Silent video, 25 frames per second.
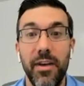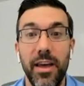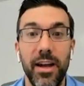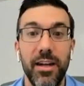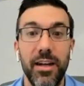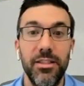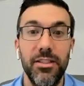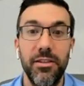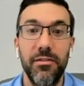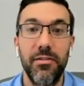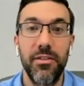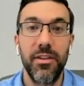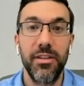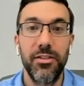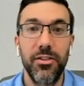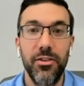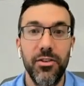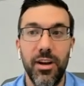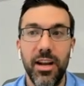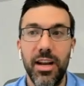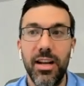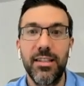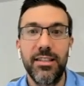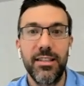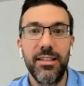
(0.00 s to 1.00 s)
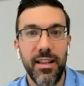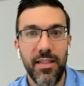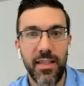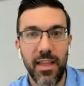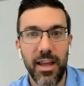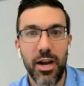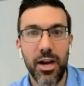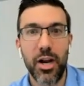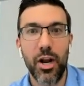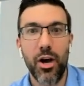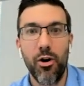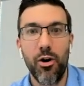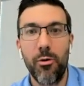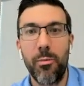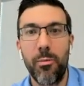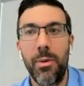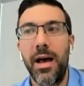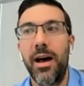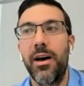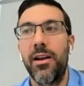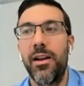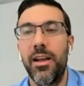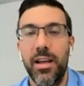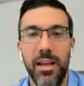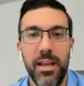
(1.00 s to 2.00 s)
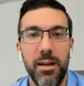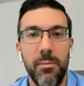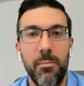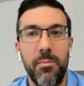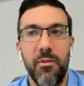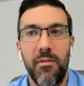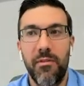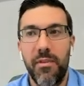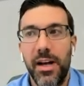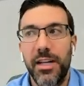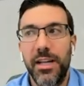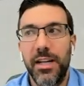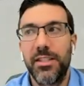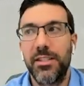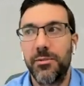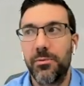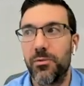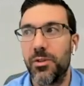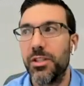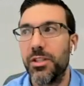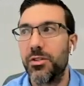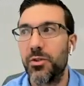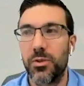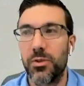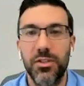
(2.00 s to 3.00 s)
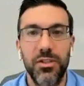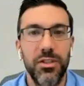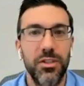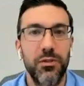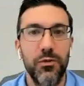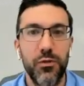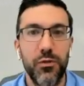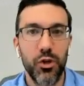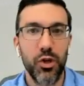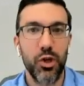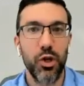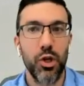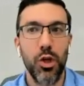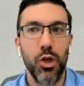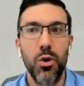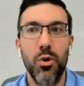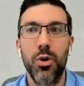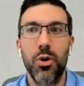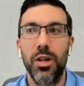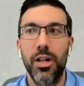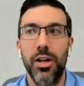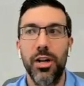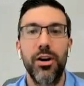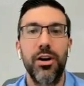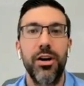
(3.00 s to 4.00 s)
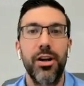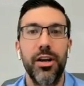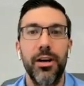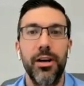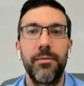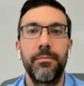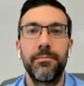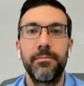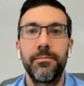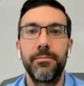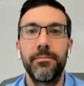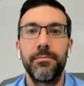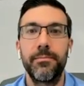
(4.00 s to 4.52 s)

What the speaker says: advantage of these credits that they know about and can provide some resources for your local area.